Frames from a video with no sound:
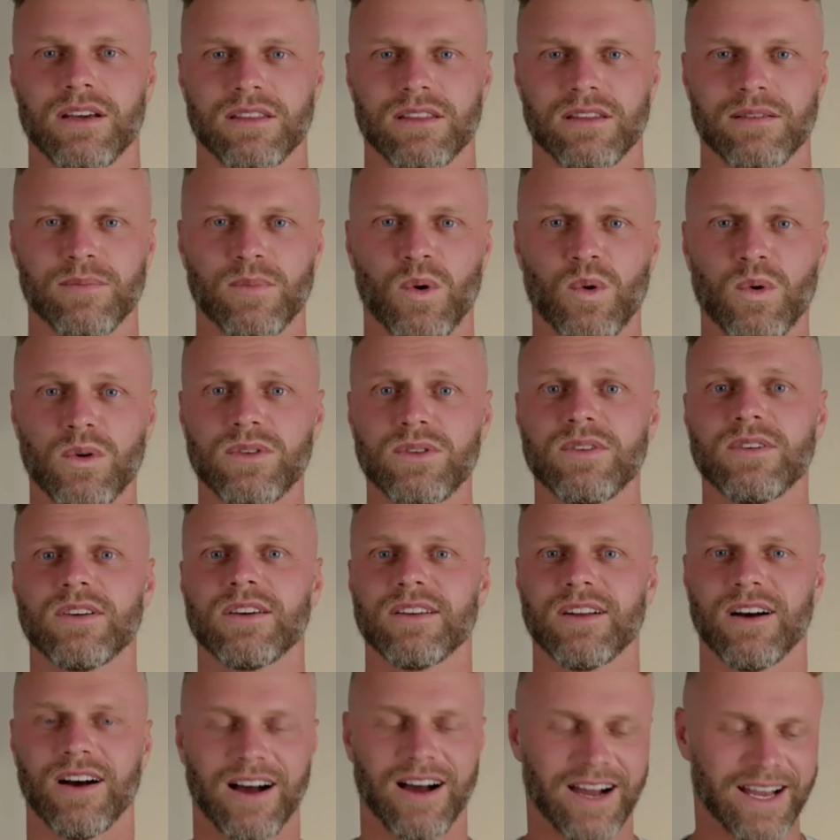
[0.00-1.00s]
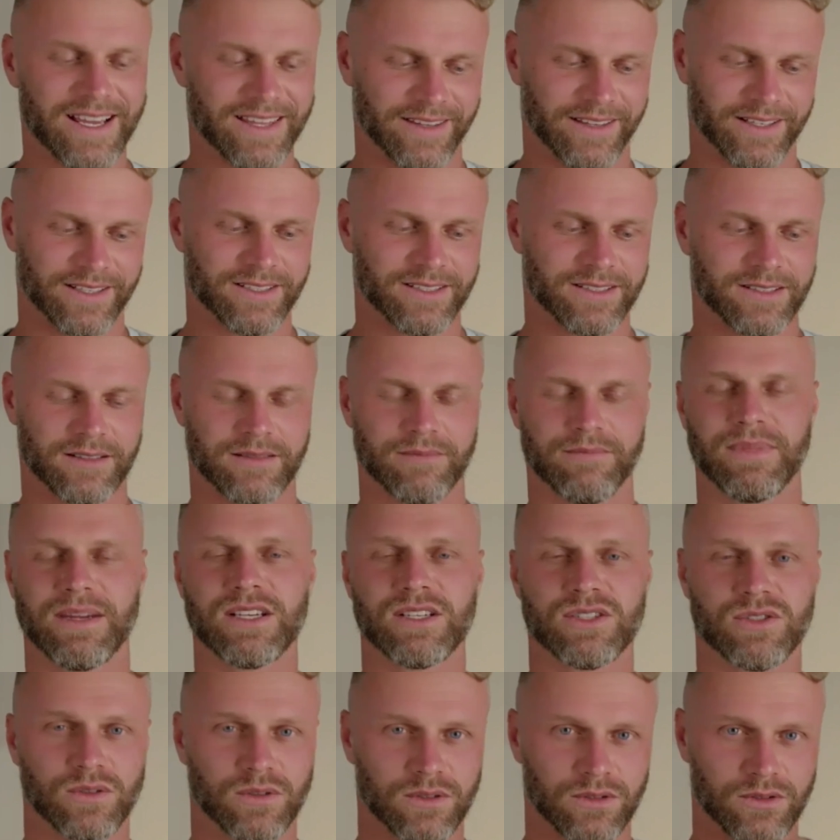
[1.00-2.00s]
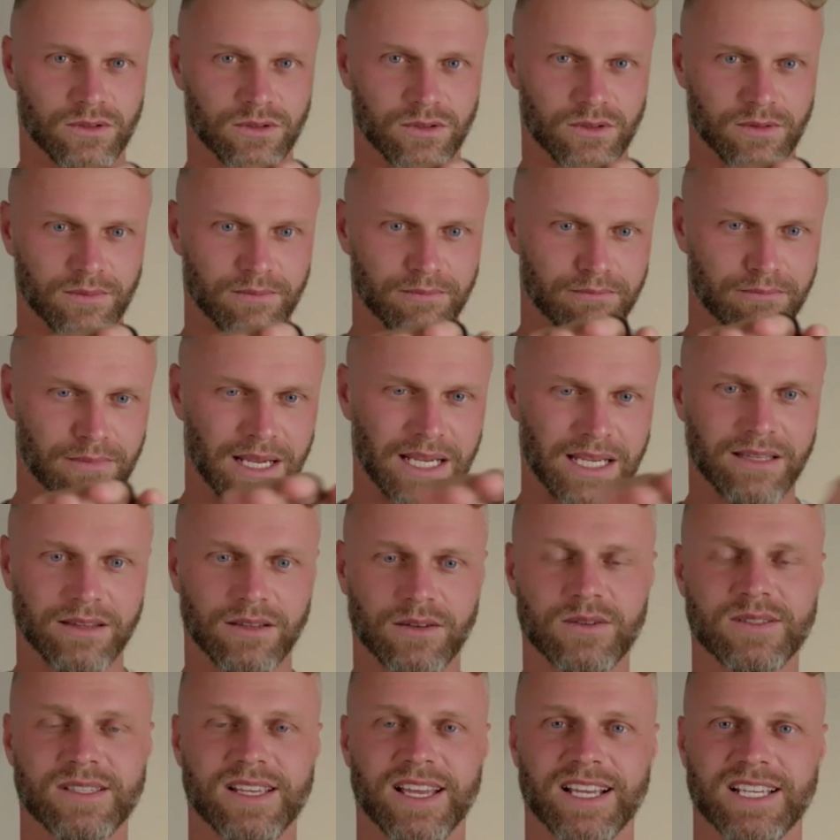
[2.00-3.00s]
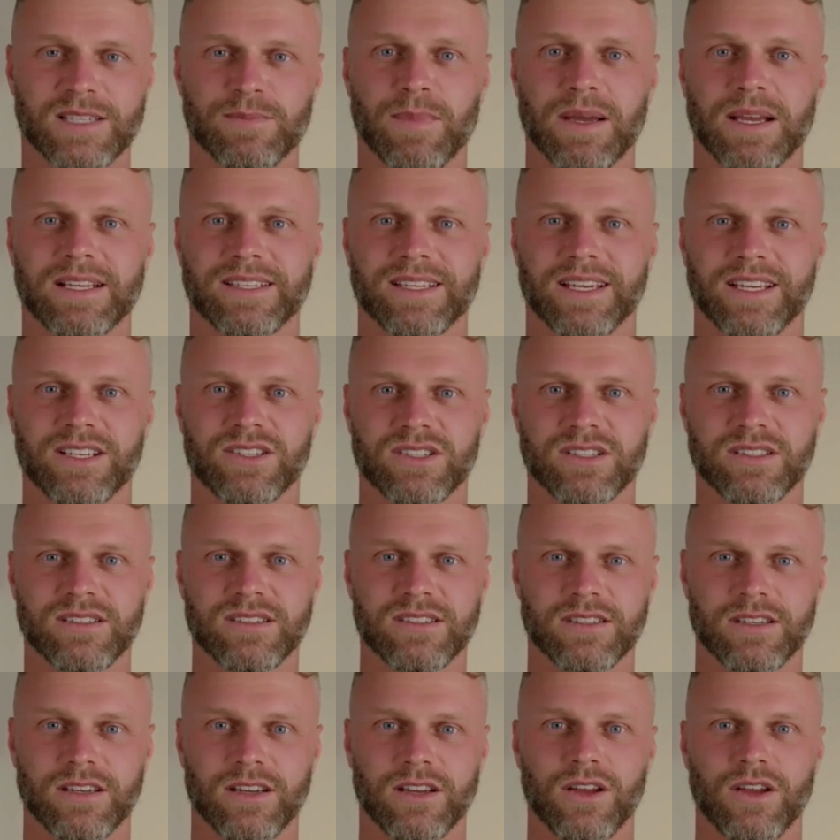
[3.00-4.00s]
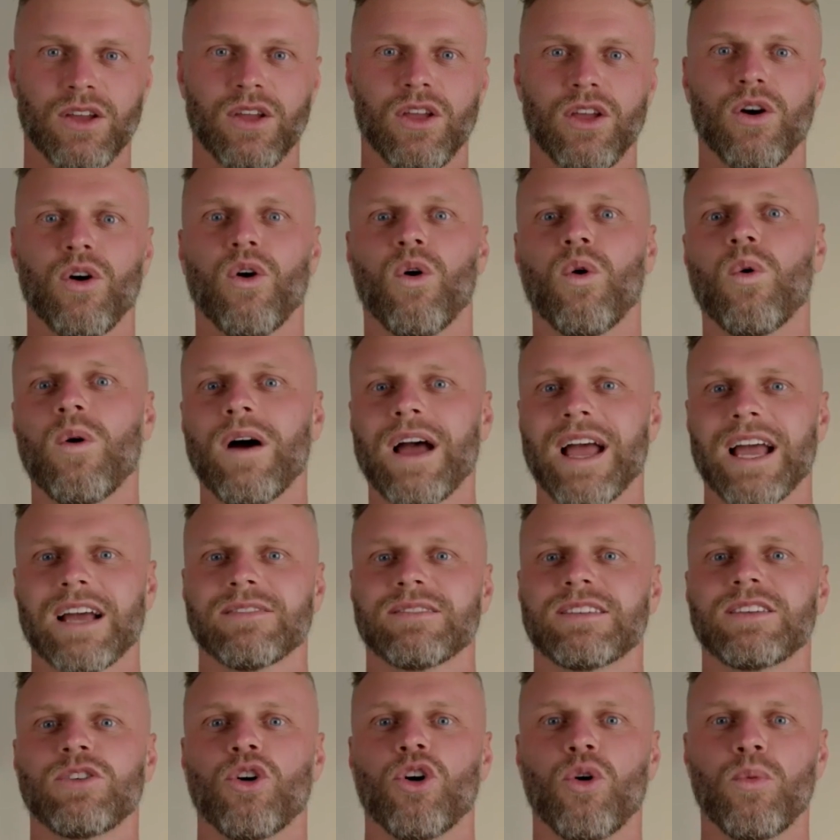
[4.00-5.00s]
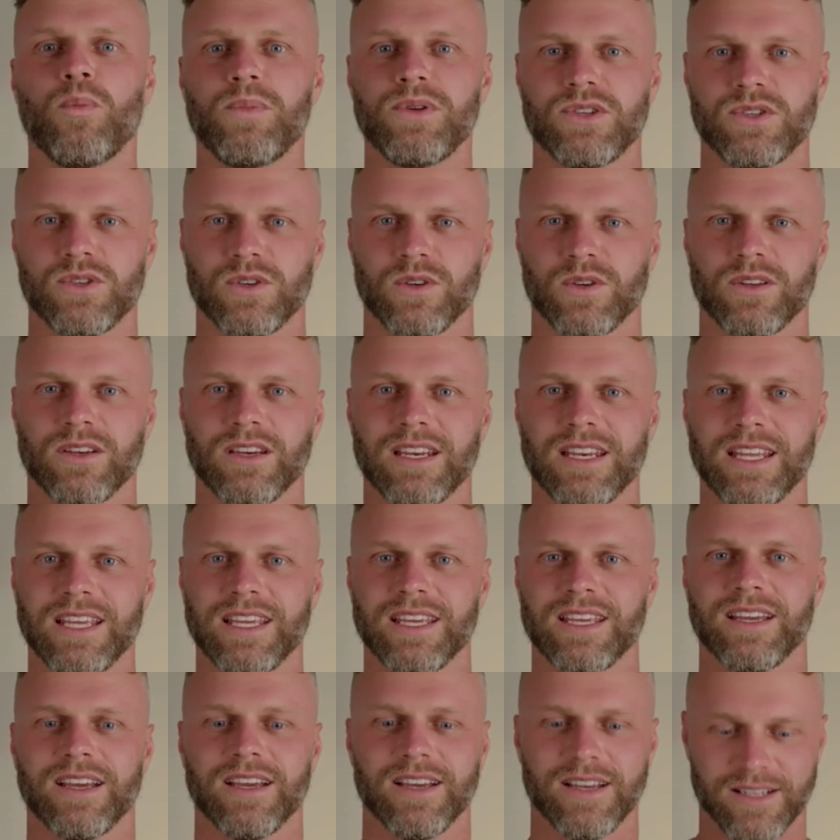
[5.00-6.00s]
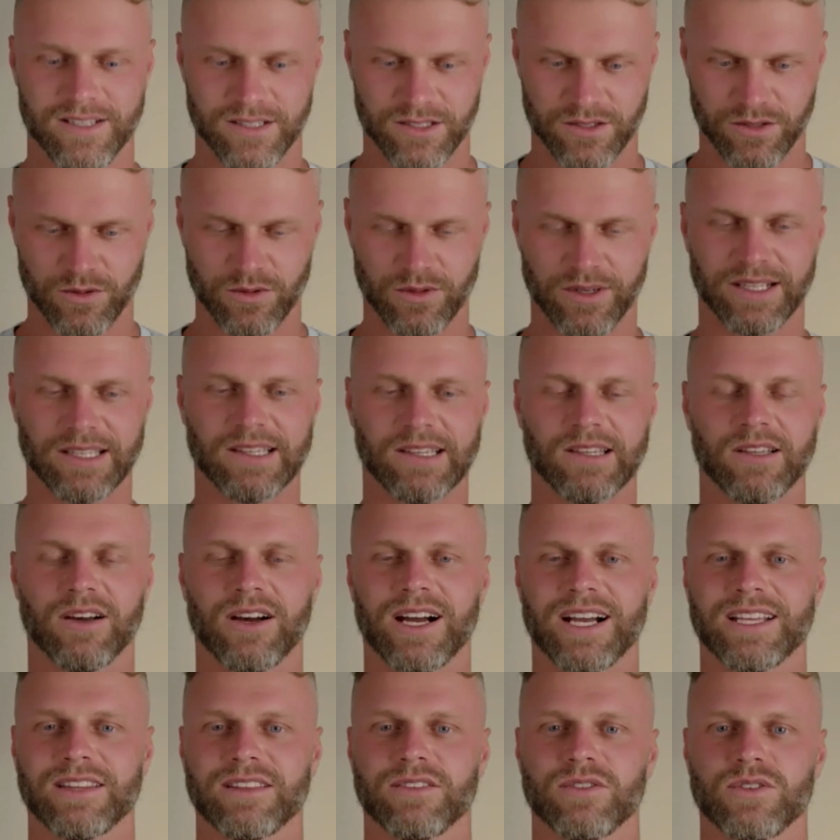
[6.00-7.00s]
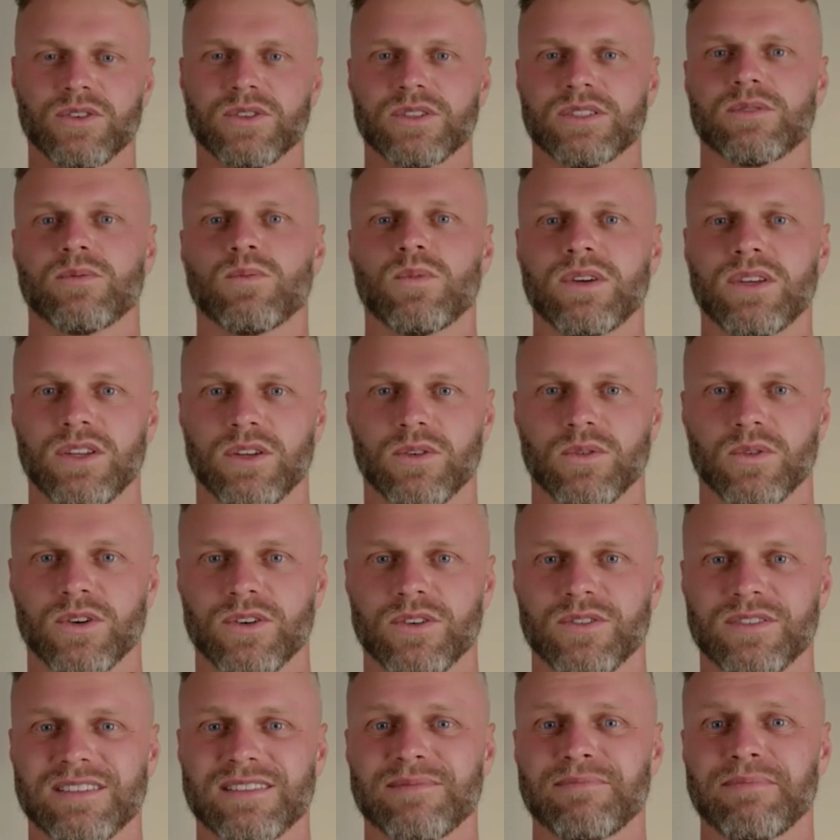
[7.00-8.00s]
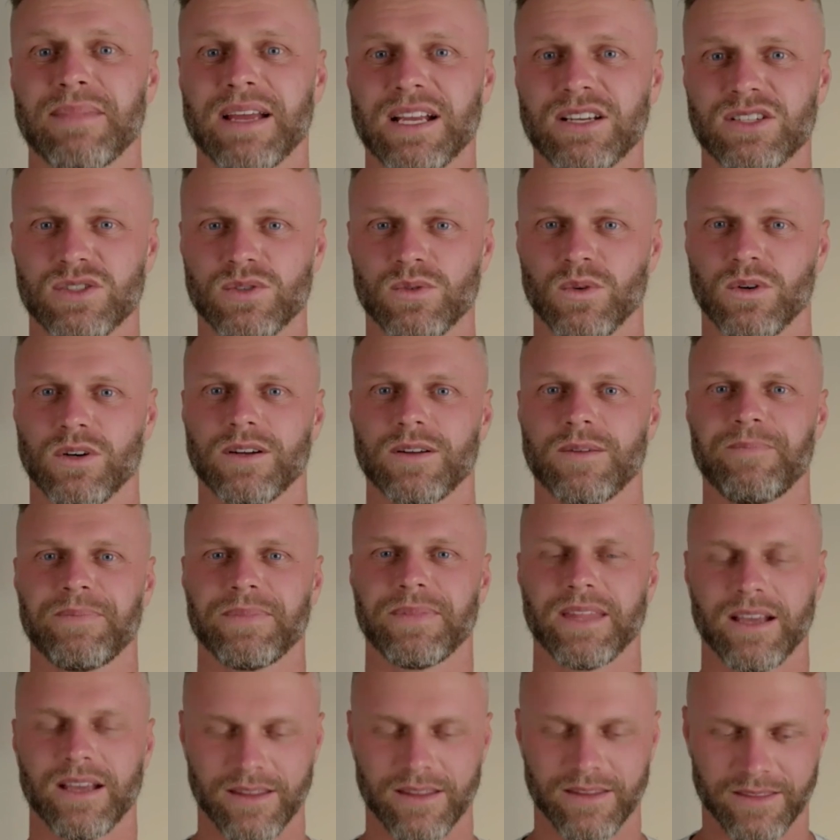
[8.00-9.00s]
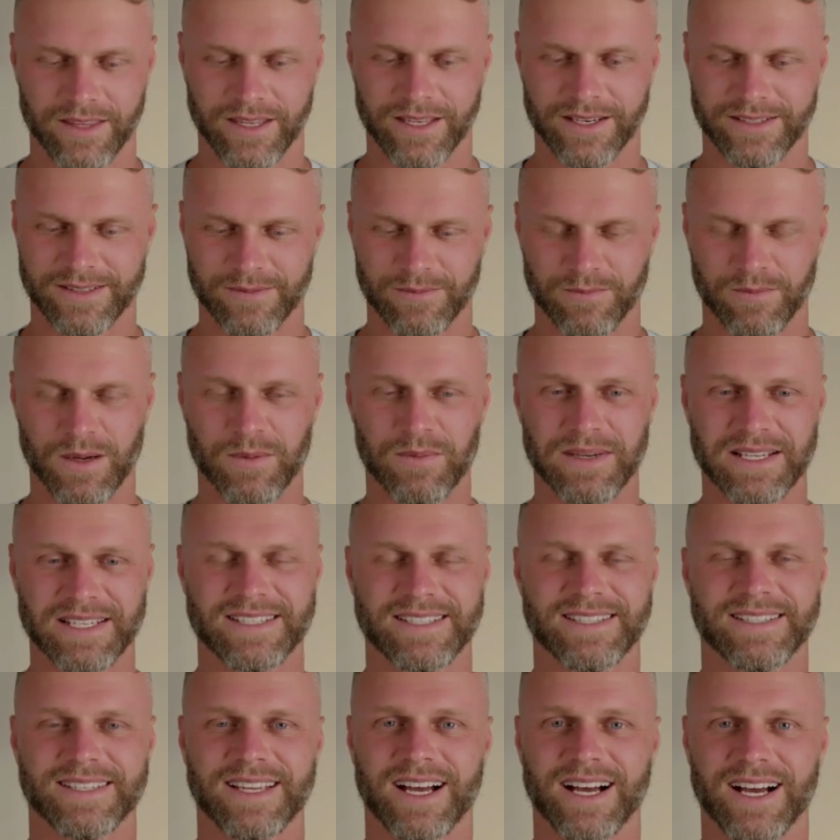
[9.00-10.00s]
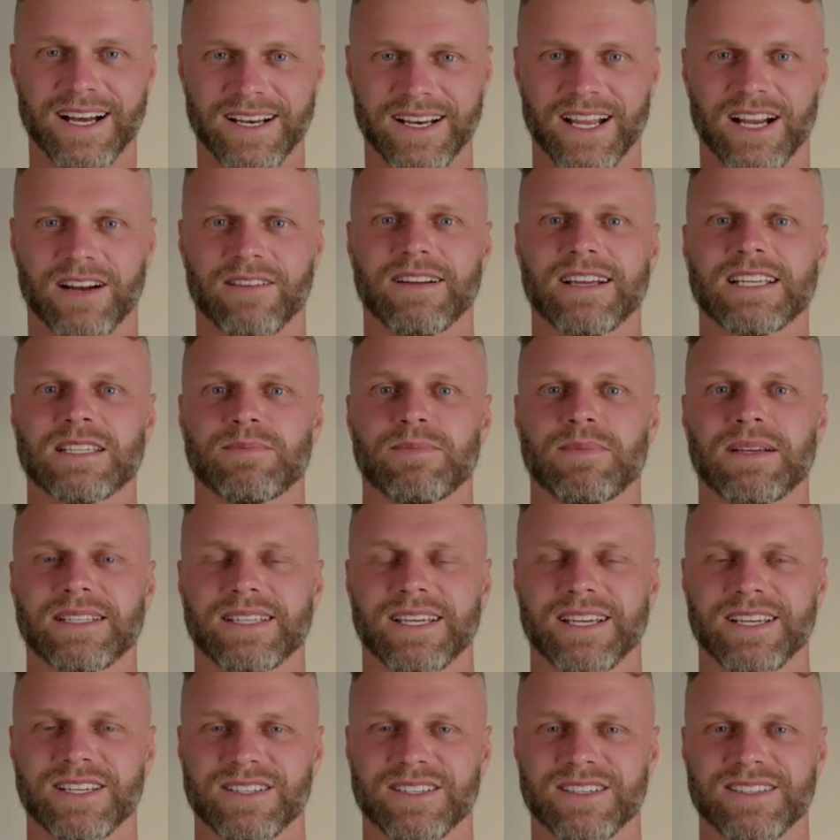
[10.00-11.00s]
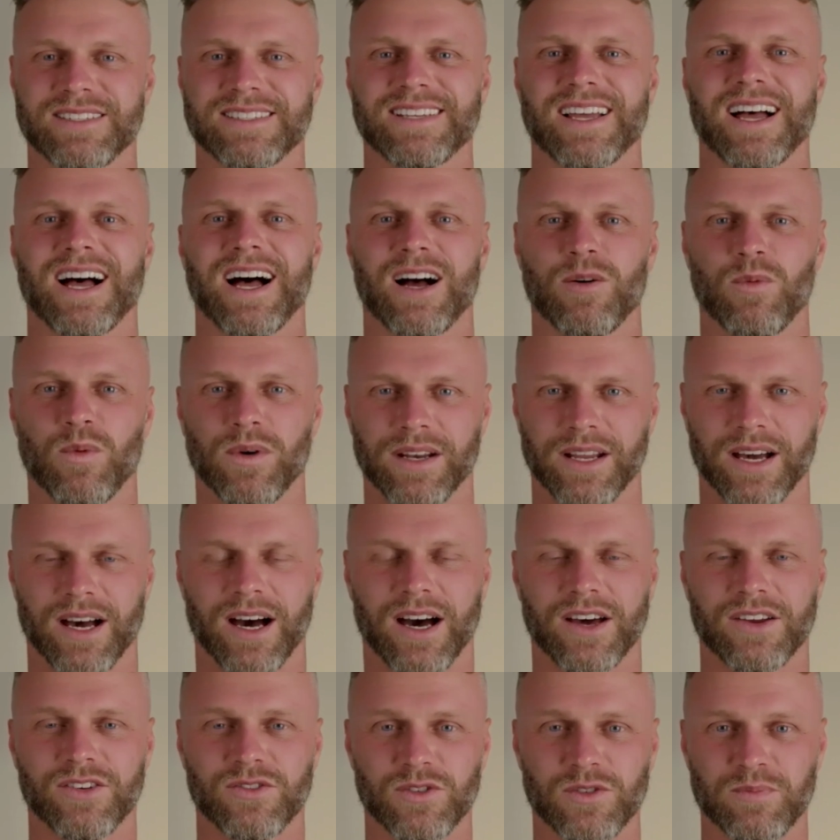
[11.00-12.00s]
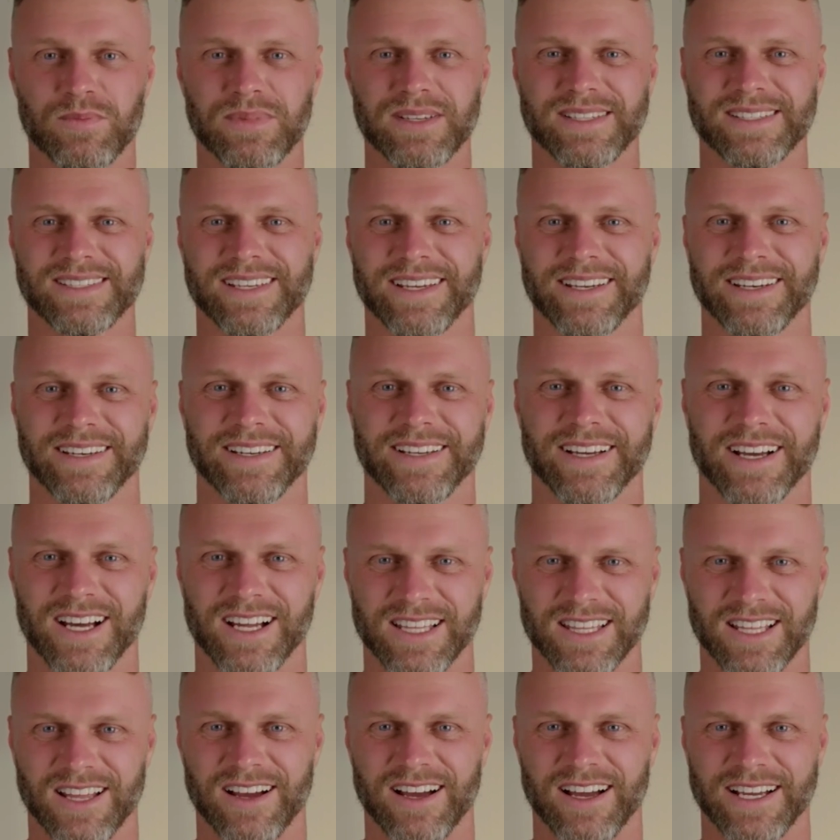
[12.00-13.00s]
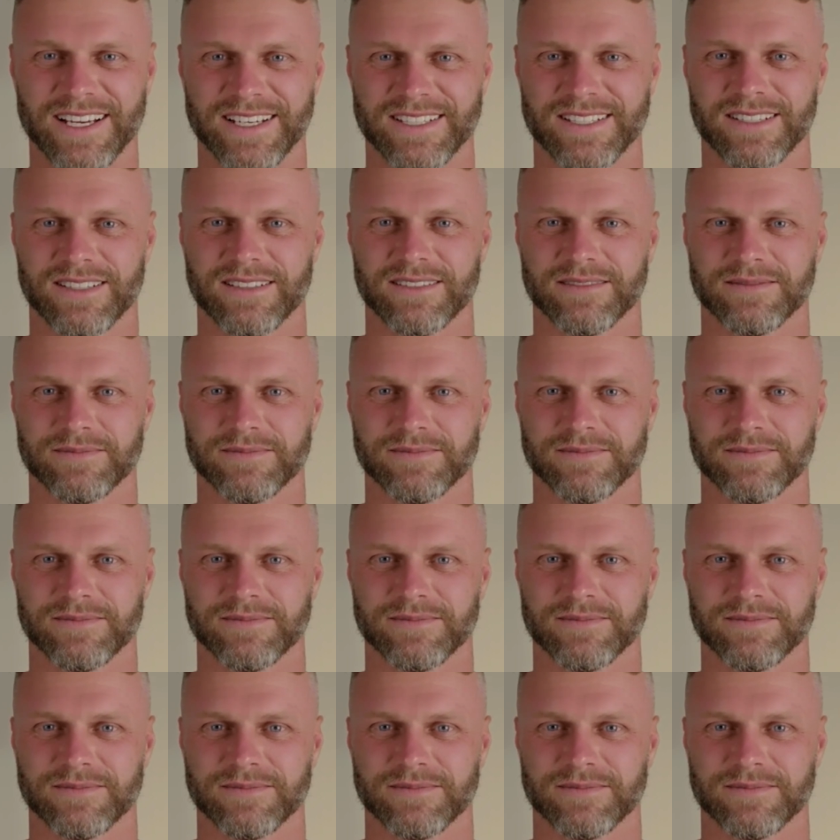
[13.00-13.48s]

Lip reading: the more you can either make sure you meet those expectations or have the opportunity to align those with your own to make sure that when we start, our expectations are 100% aligned.